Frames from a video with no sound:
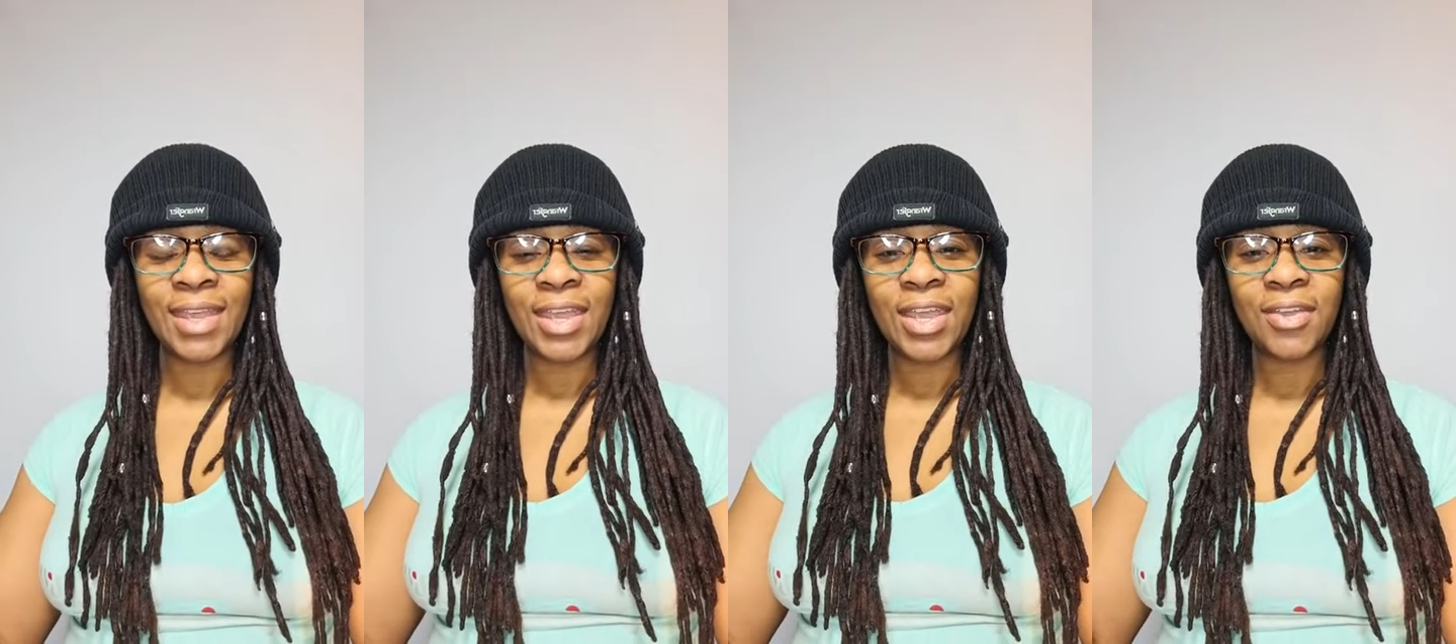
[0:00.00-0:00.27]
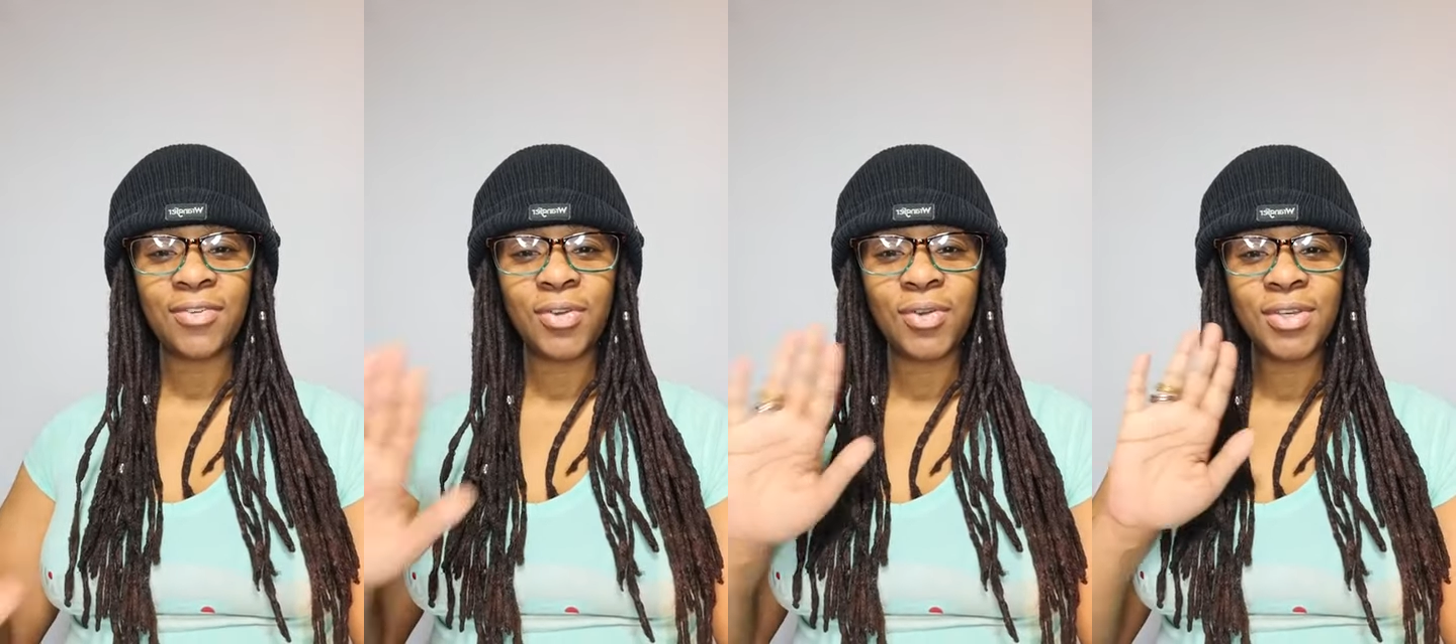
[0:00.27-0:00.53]

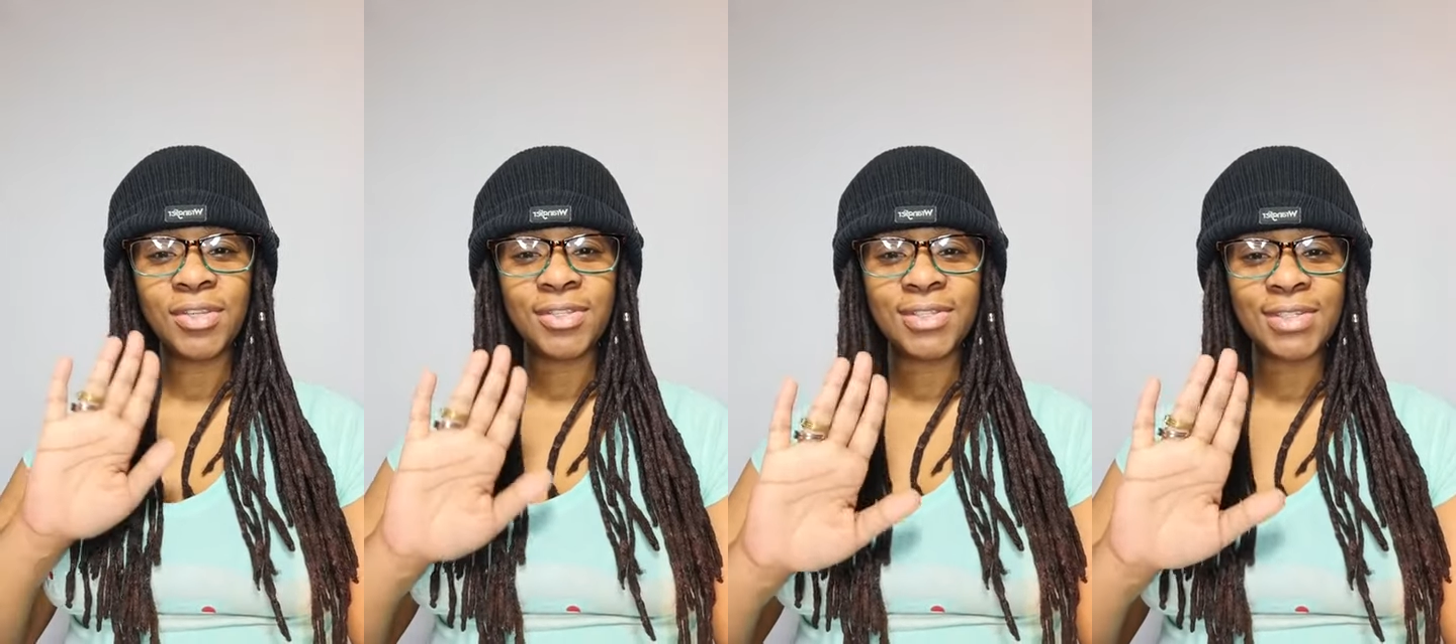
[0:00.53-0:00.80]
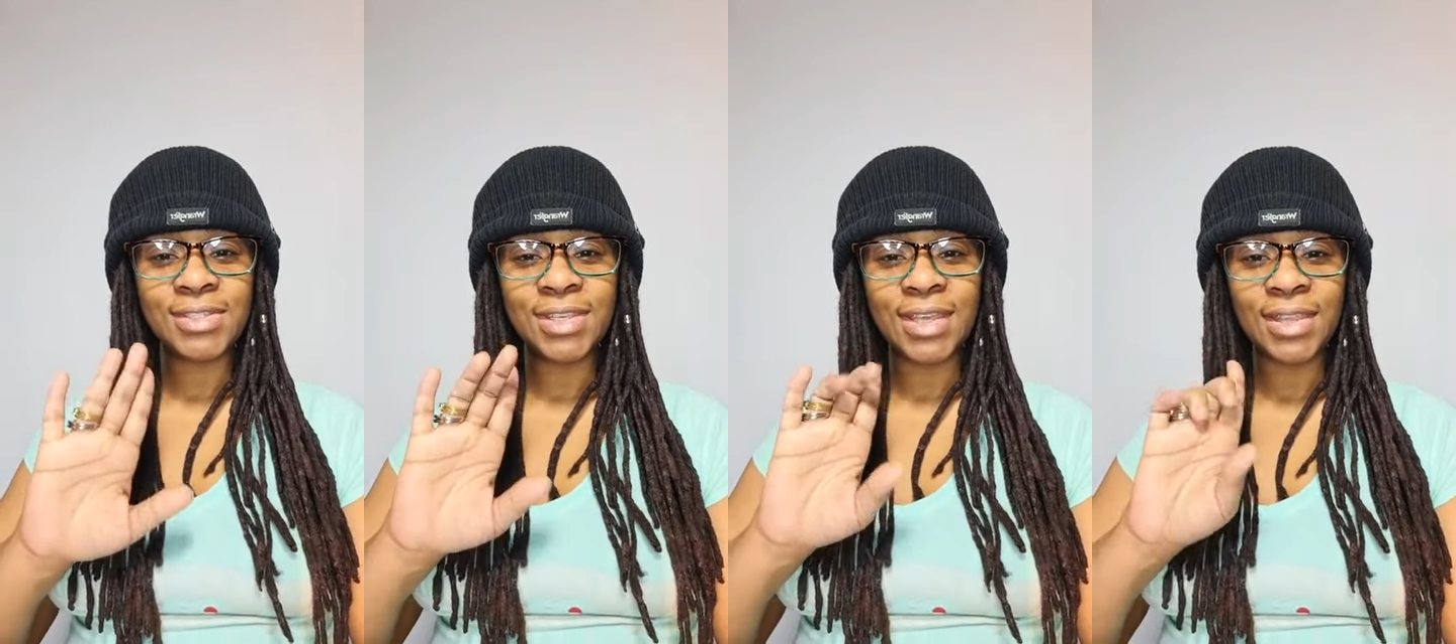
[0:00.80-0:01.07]
If you can
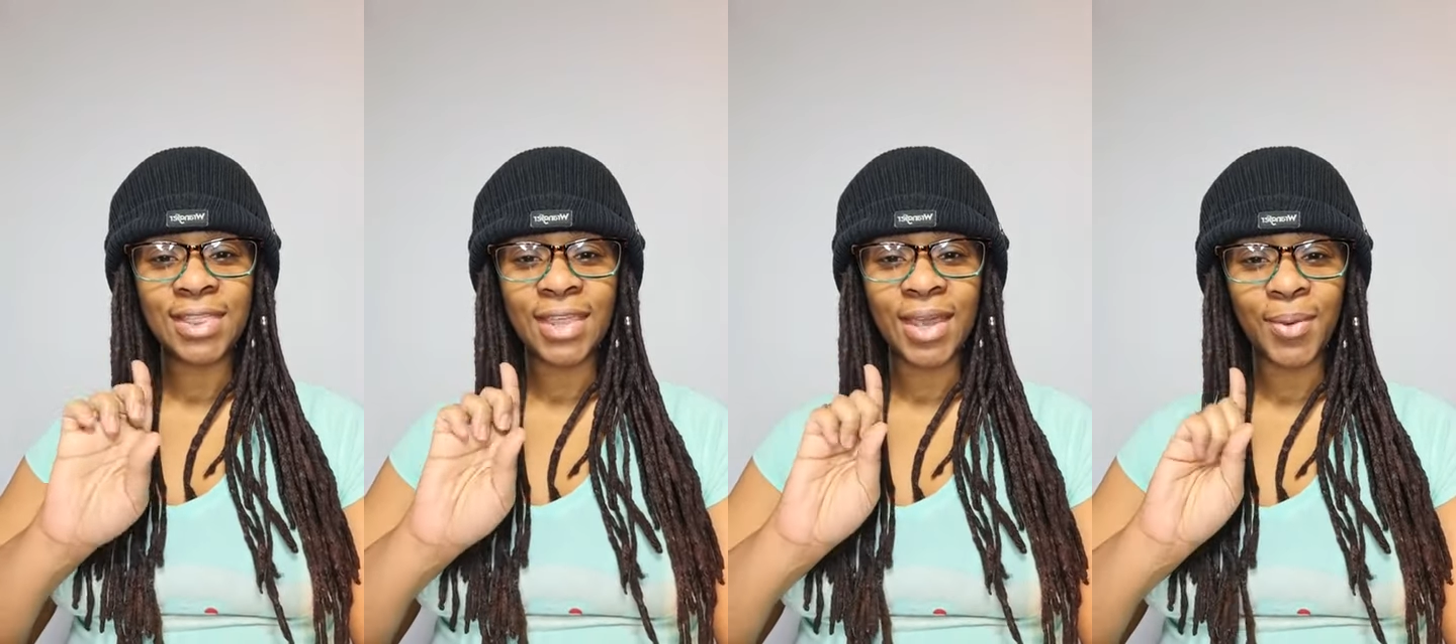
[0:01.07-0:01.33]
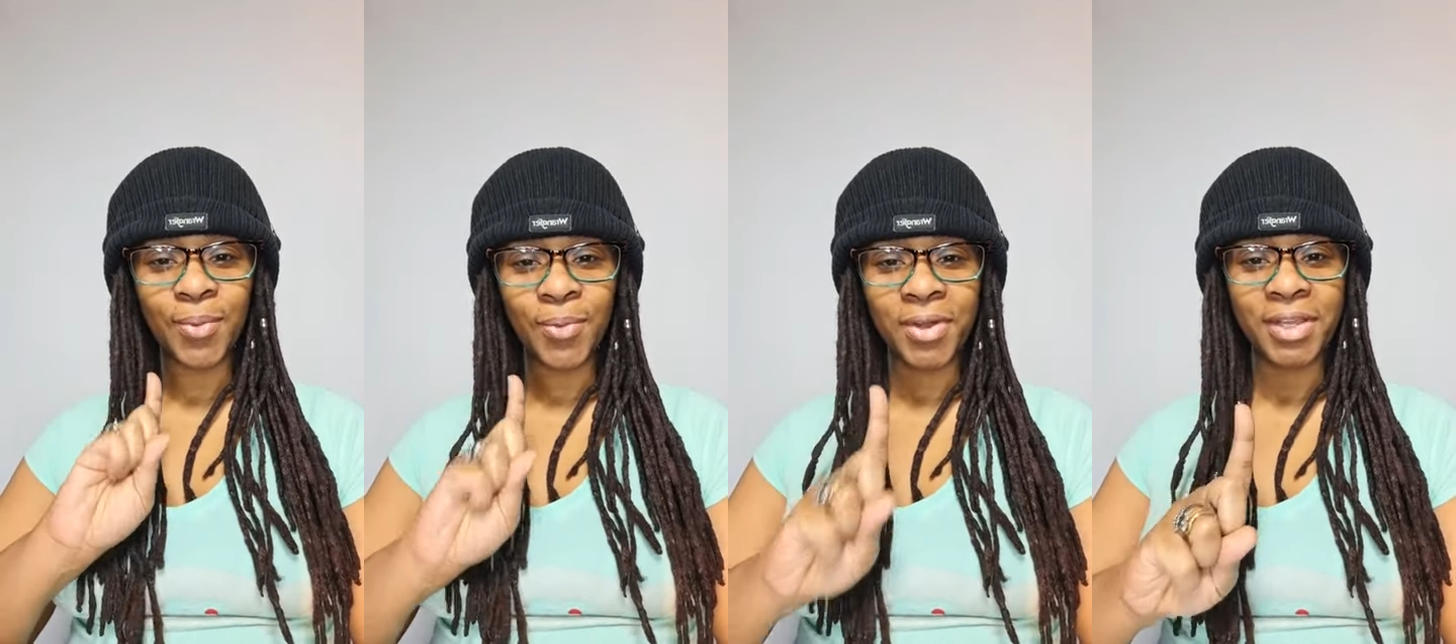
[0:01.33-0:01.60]
just get
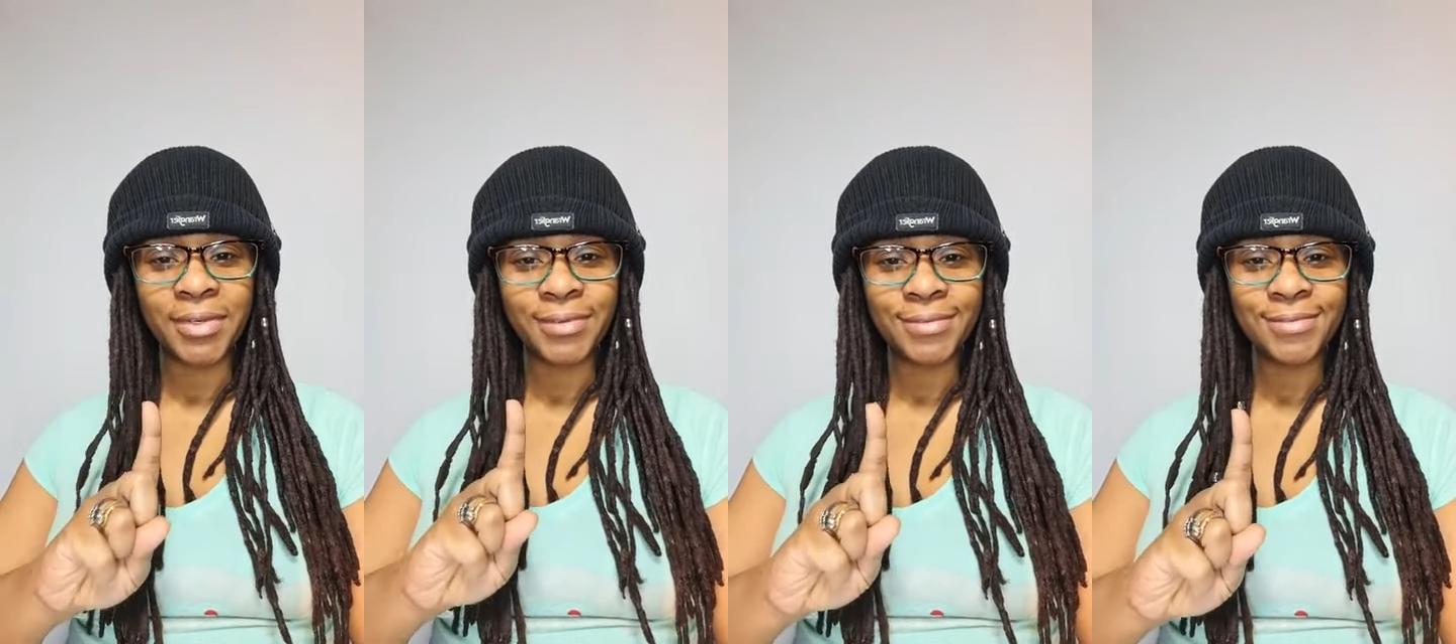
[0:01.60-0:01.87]
that one,